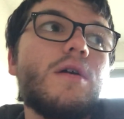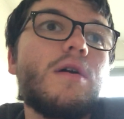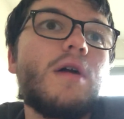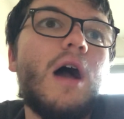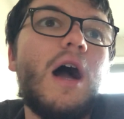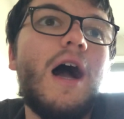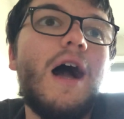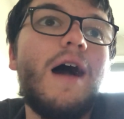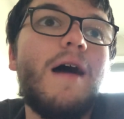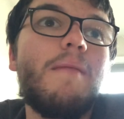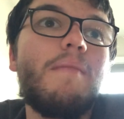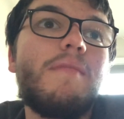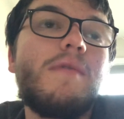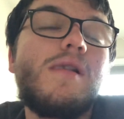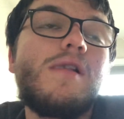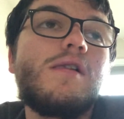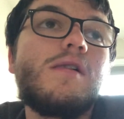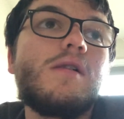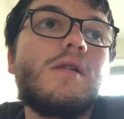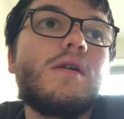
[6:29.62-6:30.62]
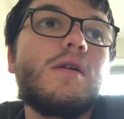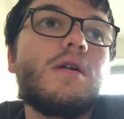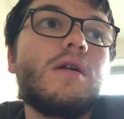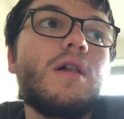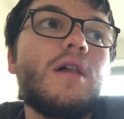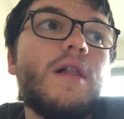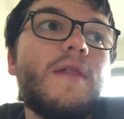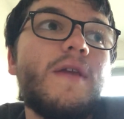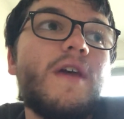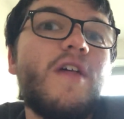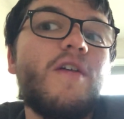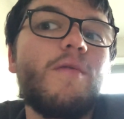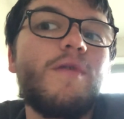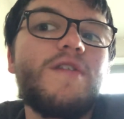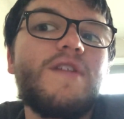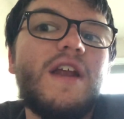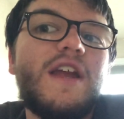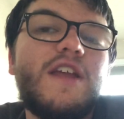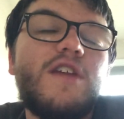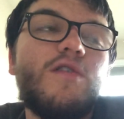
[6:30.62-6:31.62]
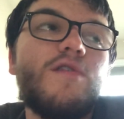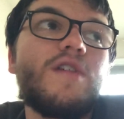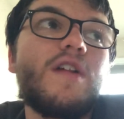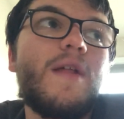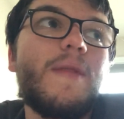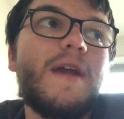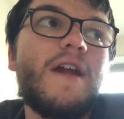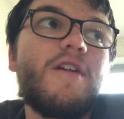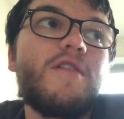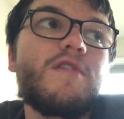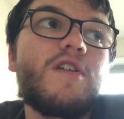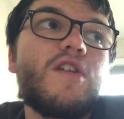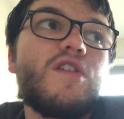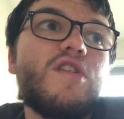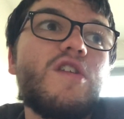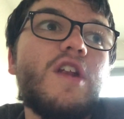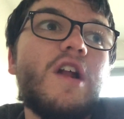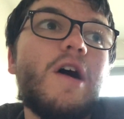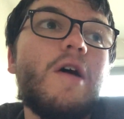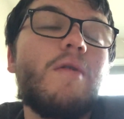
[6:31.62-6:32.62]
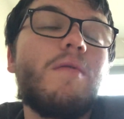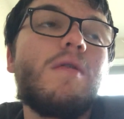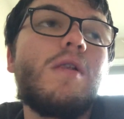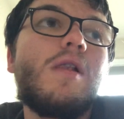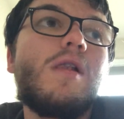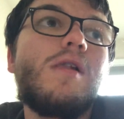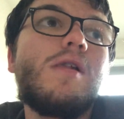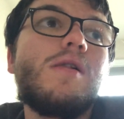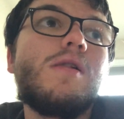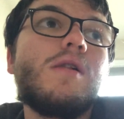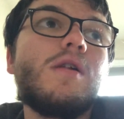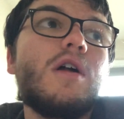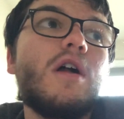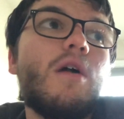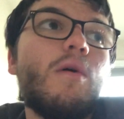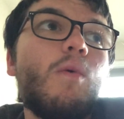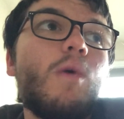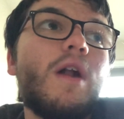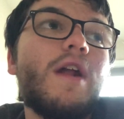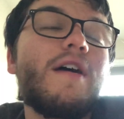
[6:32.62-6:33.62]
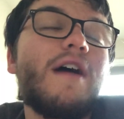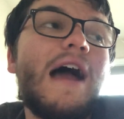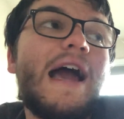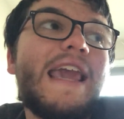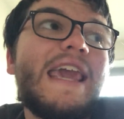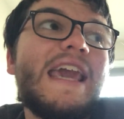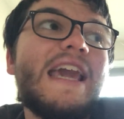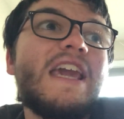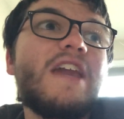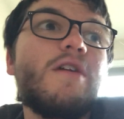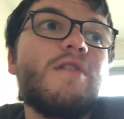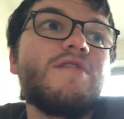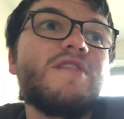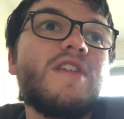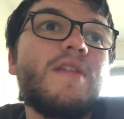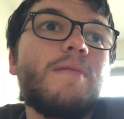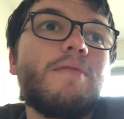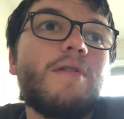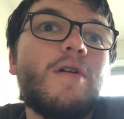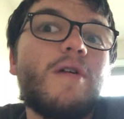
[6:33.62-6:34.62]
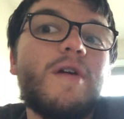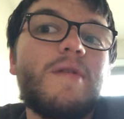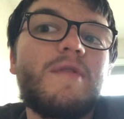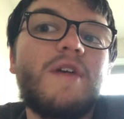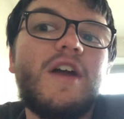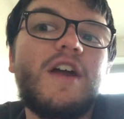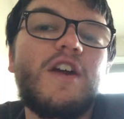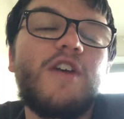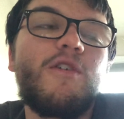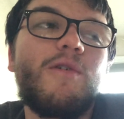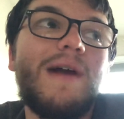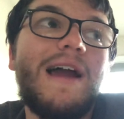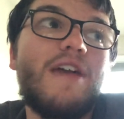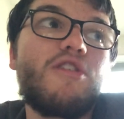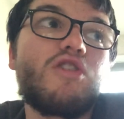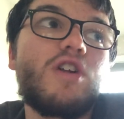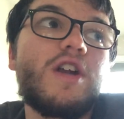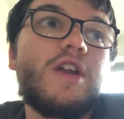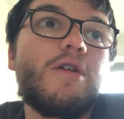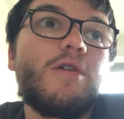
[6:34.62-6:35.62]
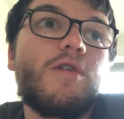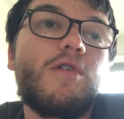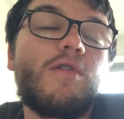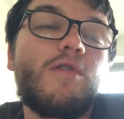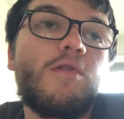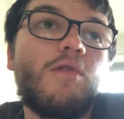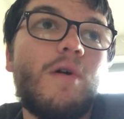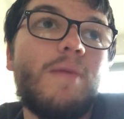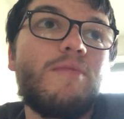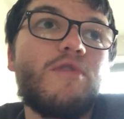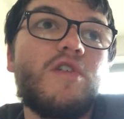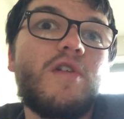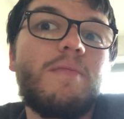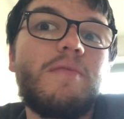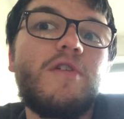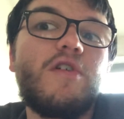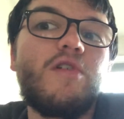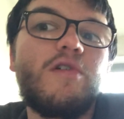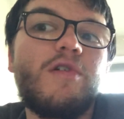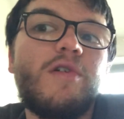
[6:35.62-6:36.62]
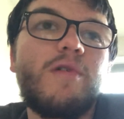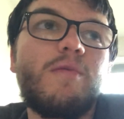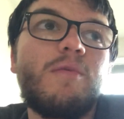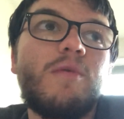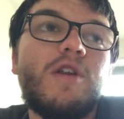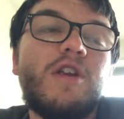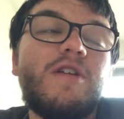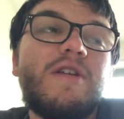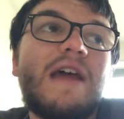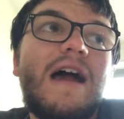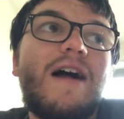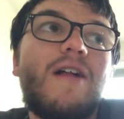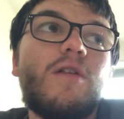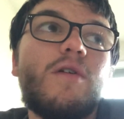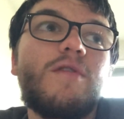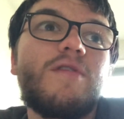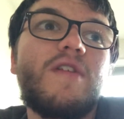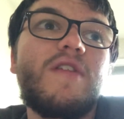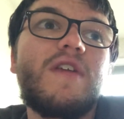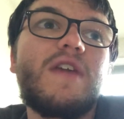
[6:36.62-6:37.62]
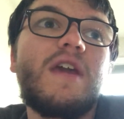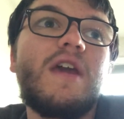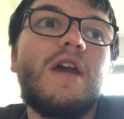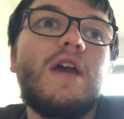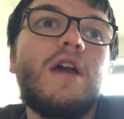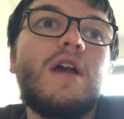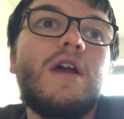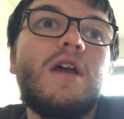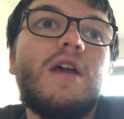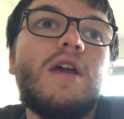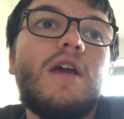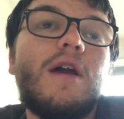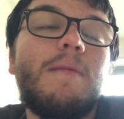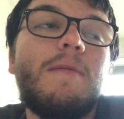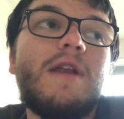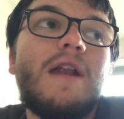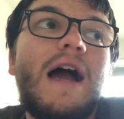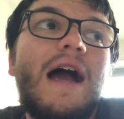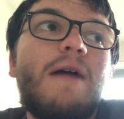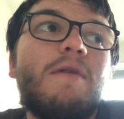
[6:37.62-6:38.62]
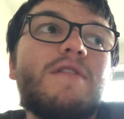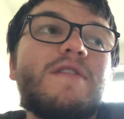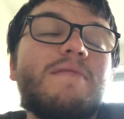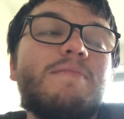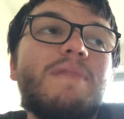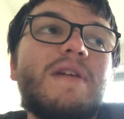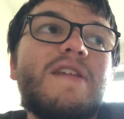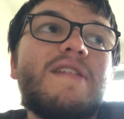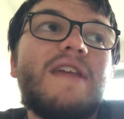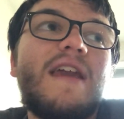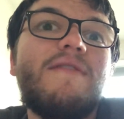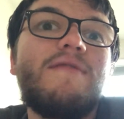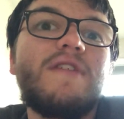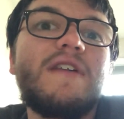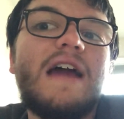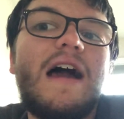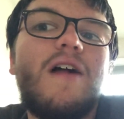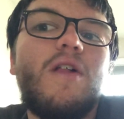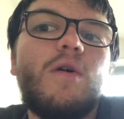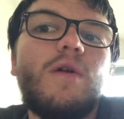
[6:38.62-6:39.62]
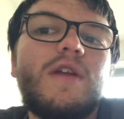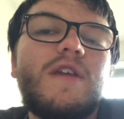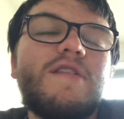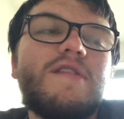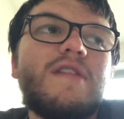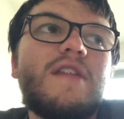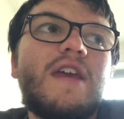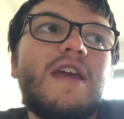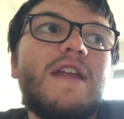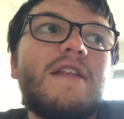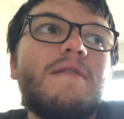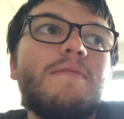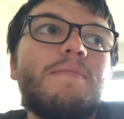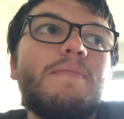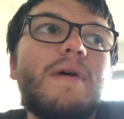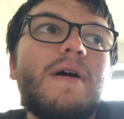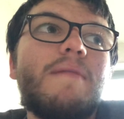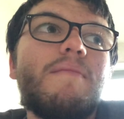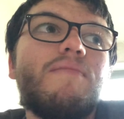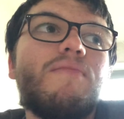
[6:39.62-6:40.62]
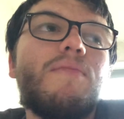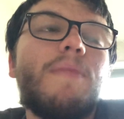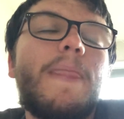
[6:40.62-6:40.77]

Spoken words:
The other reason I use it on there is because I can't guarantee the program's not going to crash on you or corrupt your computer when you download or something. I mean, I would be safe in downloading it, but